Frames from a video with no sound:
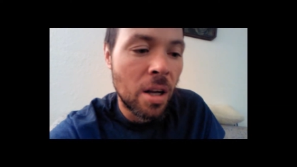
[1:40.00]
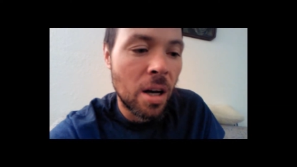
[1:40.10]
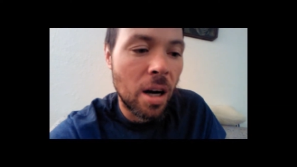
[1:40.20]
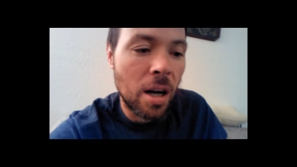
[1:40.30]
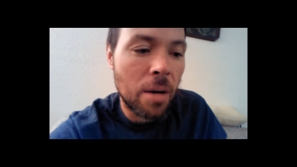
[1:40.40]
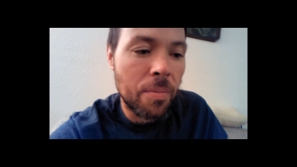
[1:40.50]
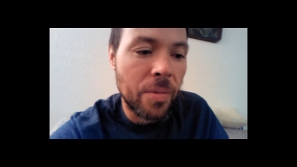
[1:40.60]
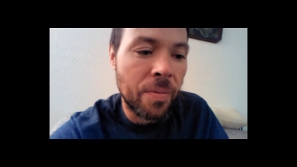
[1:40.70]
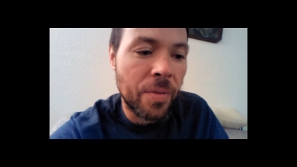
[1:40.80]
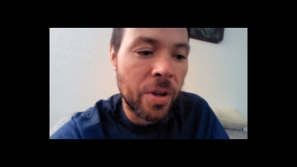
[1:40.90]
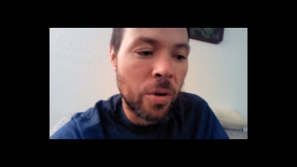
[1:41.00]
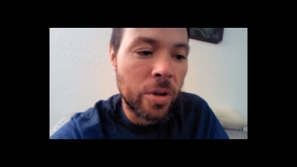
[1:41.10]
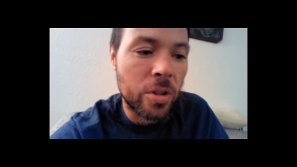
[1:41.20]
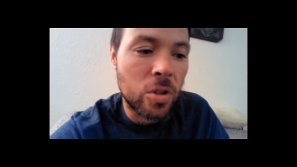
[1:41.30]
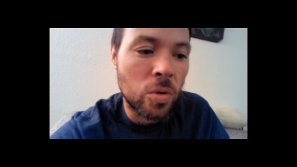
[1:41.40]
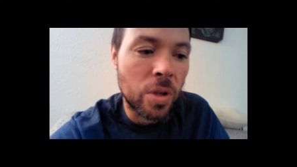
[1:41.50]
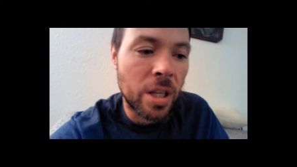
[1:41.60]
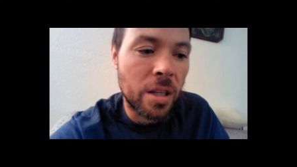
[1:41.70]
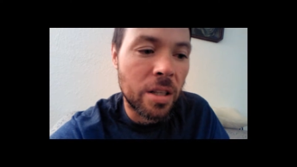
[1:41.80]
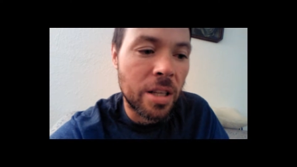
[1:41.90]
um, in order to
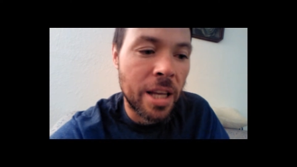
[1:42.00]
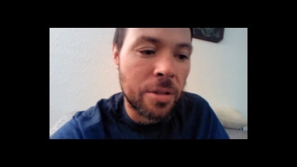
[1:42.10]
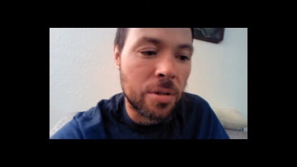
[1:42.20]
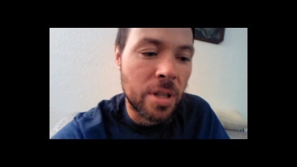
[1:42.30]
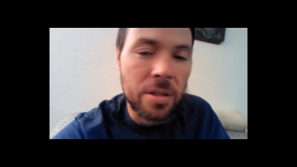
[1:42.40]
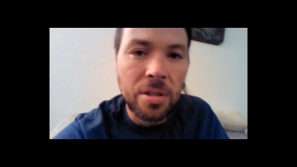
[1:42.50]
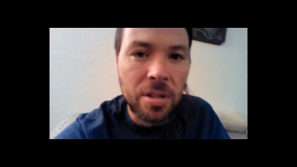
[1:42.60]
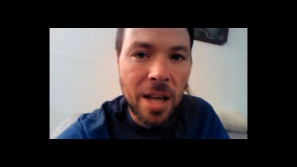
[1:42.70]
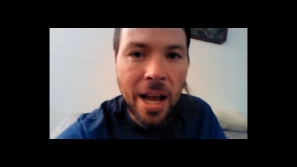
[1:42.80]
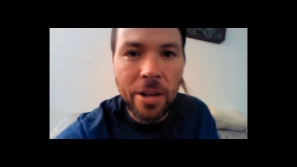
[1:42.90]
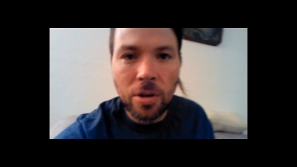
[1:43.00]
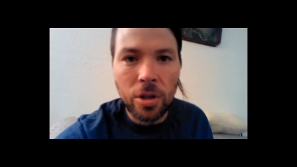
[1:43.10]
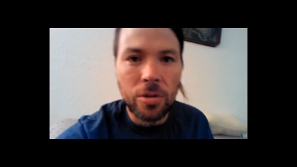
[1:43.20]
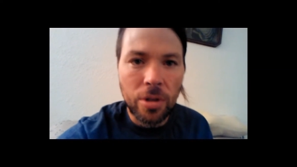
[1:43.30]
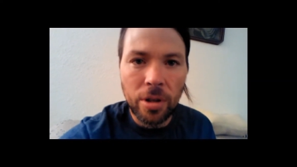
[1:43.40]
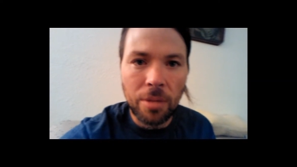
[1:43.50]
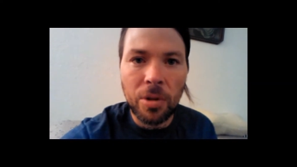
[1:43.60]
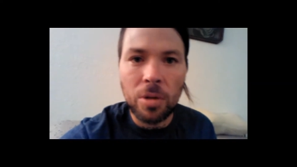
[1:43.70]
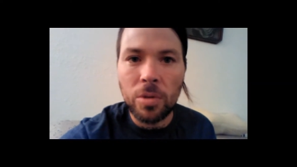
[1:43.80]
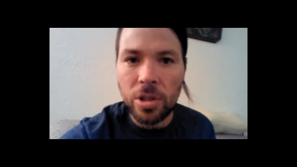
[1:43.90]
get cancer cells to die, you can use
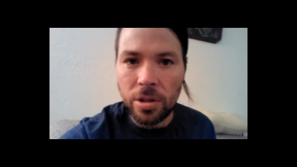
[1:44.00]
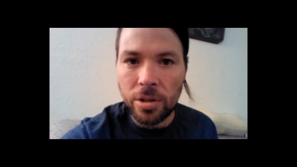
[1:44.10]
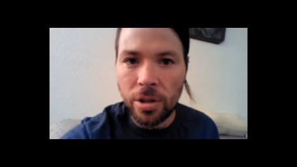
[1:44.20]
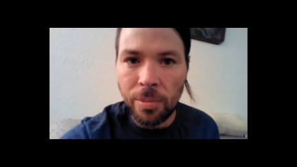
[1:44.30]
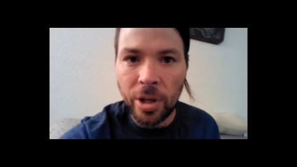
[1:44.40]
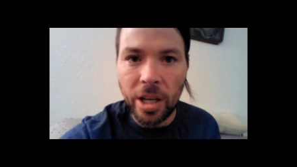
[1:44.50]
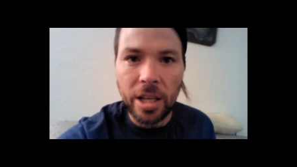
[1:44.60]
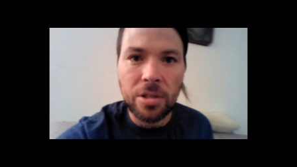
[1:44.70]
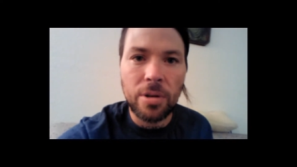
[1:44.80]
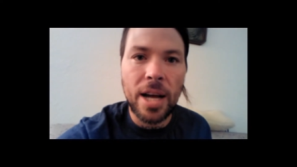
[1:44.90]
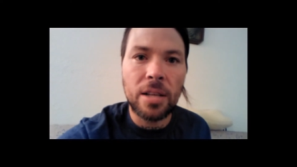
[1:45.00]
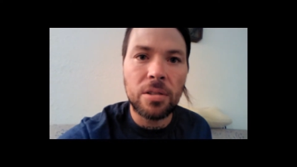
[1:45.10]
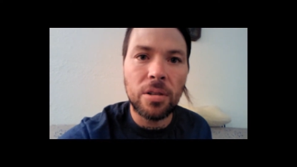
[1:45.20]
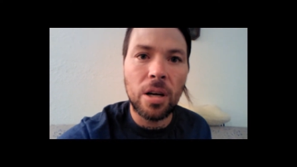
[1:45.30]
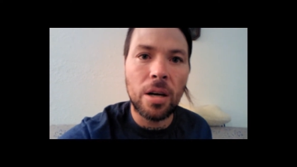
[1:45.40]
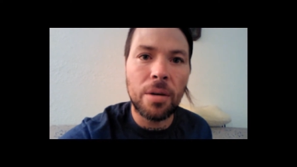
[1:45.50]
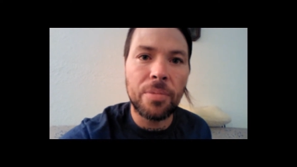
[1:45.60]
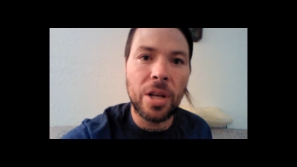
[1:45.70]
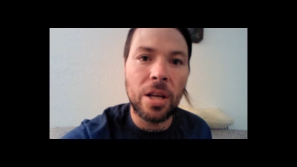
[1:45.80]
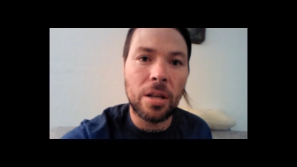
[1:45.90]
curcumin, which is a turmeric extract,
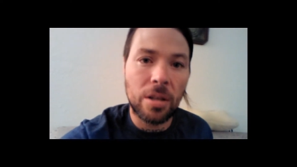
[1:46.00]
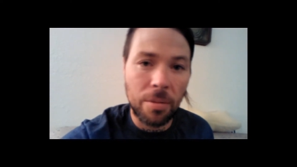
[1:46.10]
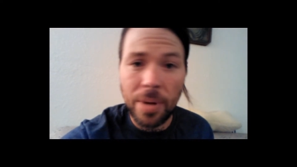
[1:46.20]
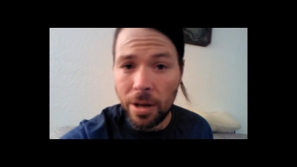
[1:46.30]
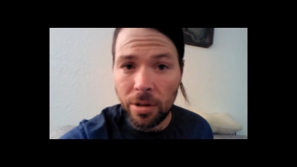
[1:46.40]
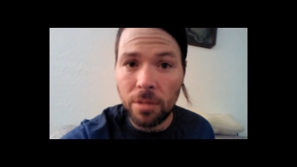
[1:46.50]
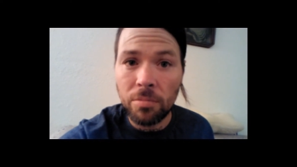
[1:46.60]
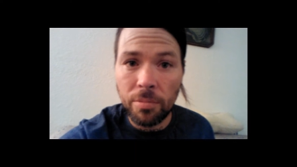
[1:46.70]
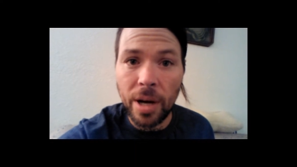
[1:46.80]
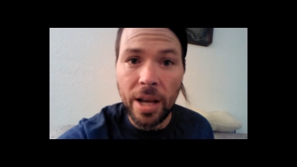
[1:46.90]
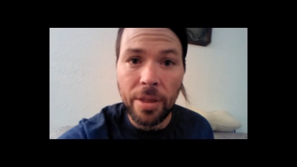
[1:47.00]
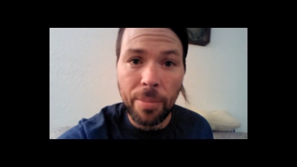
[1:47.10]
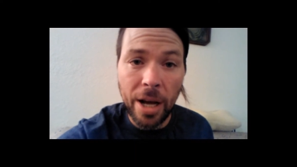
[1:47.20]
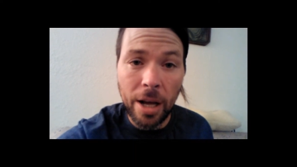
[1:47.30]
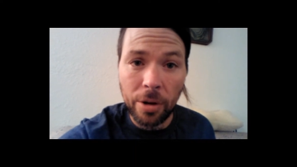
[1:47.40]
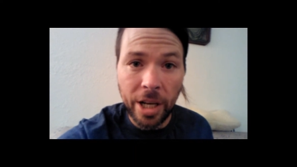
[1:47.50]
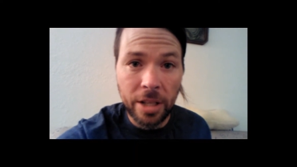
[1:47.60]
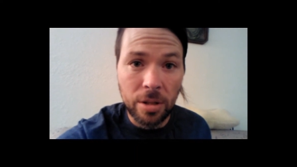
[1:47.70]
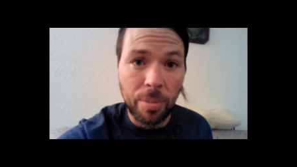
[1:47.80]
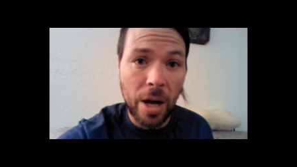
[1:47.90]
um, and compounded by the
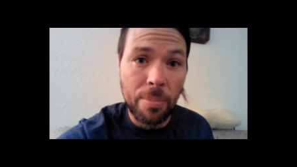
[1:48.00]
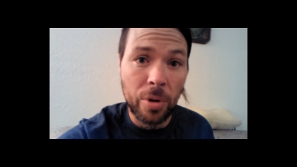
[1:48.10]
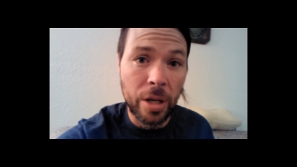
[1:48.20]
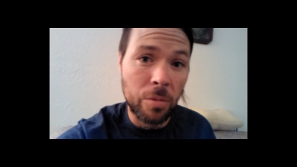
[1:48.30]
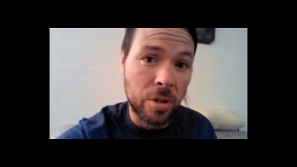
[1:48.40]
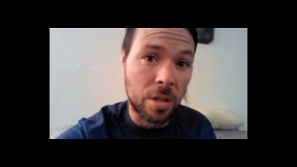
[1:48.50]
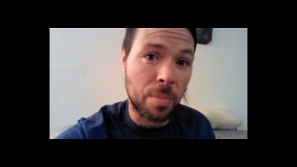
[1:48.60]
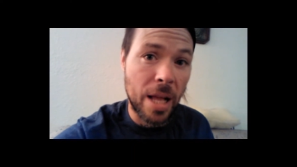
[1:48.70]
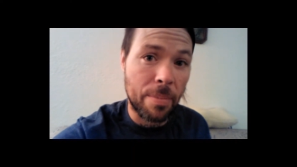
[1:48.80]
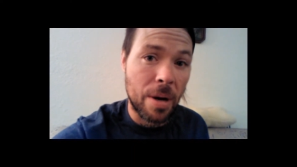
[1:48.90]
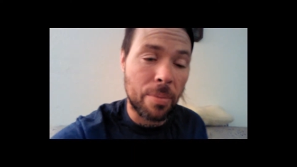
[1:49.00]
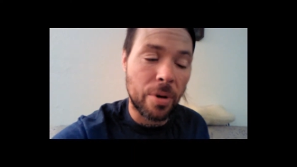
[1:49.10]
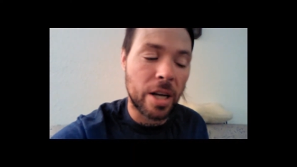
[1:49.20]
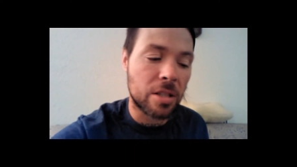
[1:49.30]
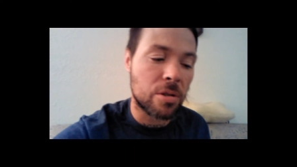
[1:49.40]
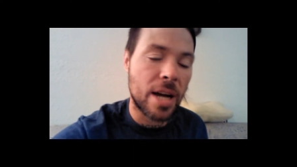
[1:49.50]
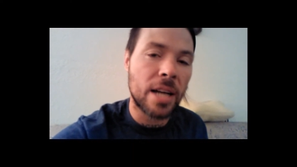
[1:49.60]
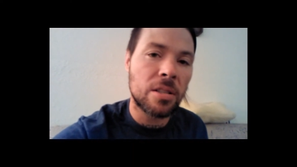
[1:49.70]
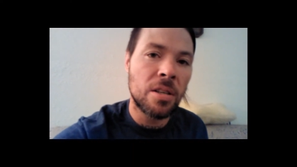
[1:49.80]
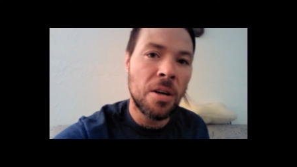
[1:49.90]
bioenhancer piperine, which is black pepper
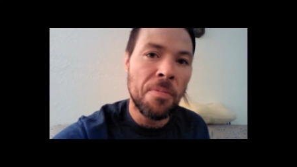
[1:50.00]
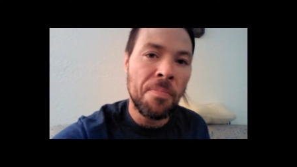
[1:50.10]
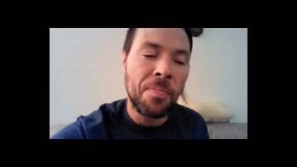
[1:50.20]
extract.